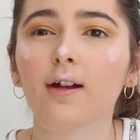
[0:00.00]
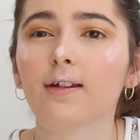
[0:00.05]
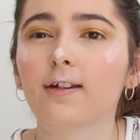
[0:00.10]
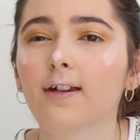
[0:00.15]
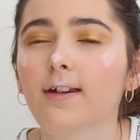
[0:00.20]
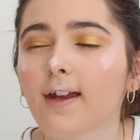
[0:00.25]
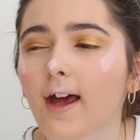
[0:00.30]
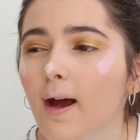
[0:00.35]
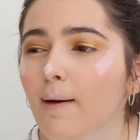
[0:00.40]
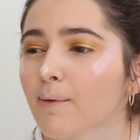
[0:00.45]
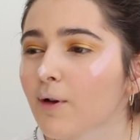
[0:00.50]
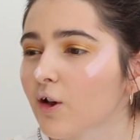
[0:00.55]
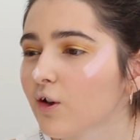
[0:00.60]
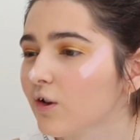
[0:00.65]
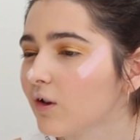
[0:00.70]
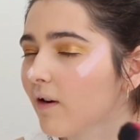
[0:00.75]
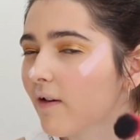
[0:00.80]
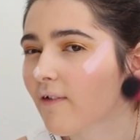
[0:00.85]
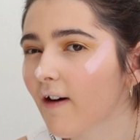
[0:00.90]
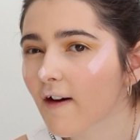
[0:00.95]
Today I'm going
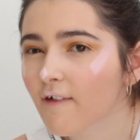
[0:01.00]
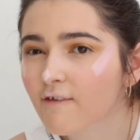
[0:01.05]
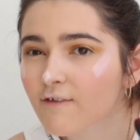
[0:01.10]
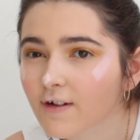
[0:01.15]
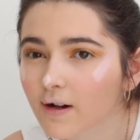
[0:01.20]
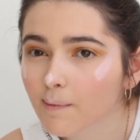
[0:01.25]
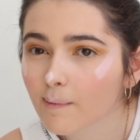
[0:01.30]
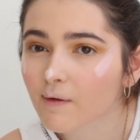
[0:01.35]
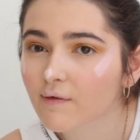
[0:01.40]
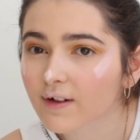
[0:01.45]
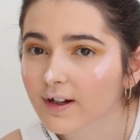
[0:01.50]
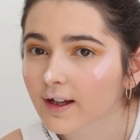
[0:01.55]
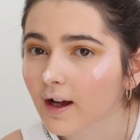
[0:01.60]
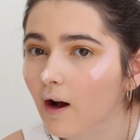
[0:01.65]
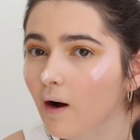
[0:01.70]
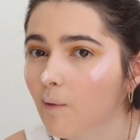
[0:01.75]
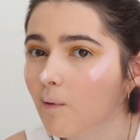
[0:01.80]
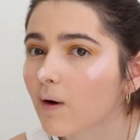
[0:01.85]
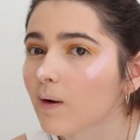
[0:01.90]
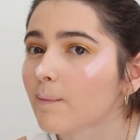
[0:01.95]
to. If I film a video,
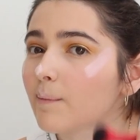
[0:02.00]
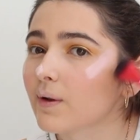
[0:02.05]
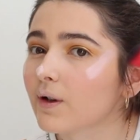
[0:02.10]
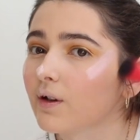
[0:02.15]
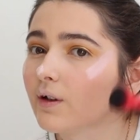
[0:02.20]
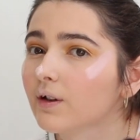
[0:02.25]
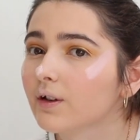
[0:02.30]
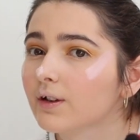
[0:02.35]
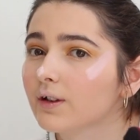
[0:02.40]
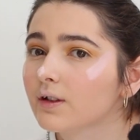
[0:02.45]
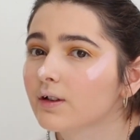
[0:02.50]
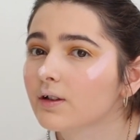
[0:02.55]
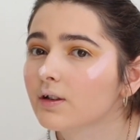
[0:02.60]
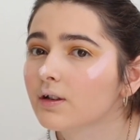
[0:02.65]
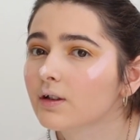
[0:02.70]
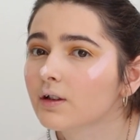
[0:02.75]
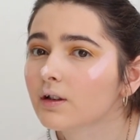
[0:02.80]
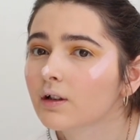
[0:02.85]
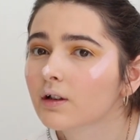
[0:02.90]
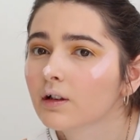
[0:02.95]
I won't, because
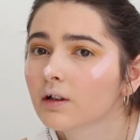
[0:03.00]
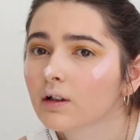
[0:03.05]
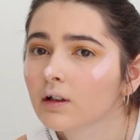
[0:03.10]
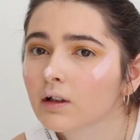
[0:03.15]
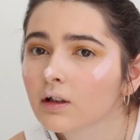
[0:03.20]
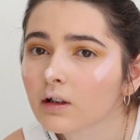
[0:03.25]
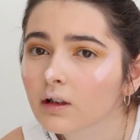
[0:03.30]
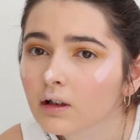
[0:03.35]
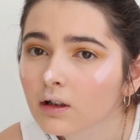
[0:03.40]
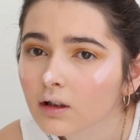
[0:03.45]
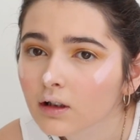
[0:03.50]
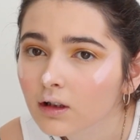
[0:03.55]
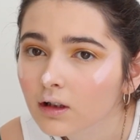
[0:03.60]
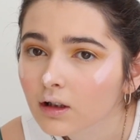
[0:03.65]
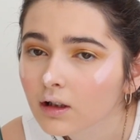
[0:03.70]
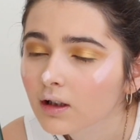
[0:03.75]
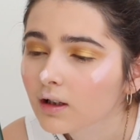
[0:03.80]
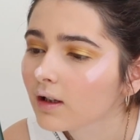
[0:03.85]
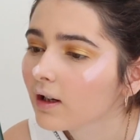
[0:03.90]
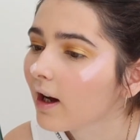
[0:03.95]

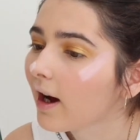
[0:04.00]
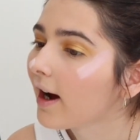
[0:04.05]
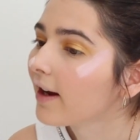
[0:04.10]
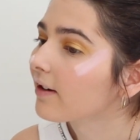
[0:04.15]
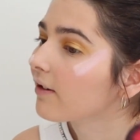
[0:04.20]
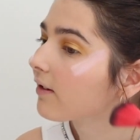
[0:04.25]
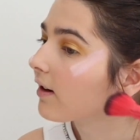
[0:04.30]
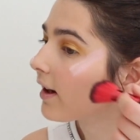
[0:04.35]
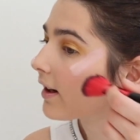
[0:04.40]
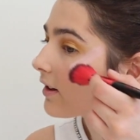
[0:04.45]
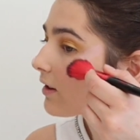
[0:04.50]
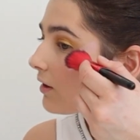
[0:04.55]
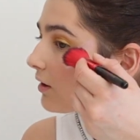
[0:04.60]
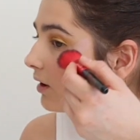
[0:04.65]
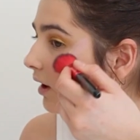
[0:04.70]
I don't like to.